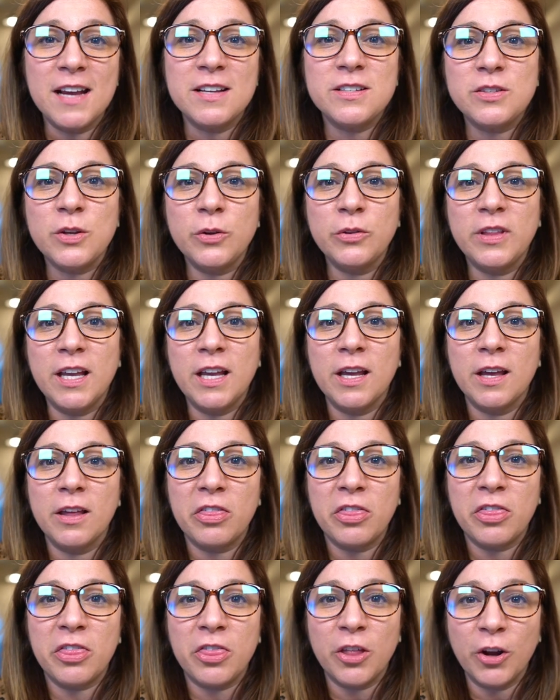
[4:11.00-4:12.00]
so the
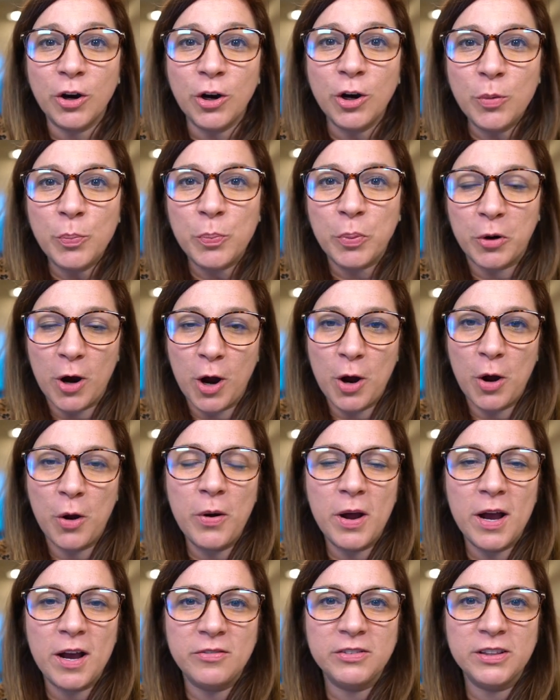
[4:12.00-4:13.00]
third pro
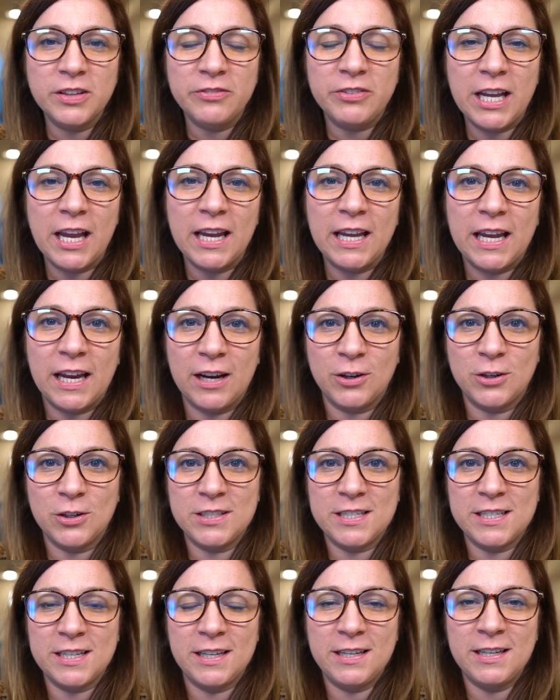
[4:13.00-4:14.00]
of living in
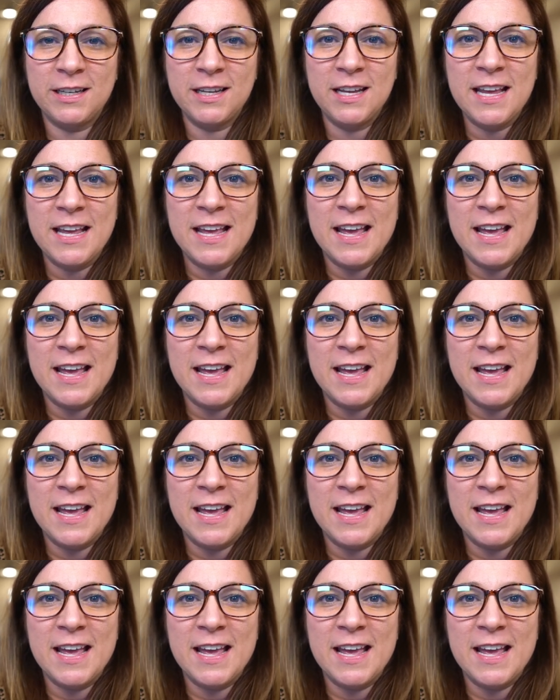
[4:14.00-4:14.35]
Carrollton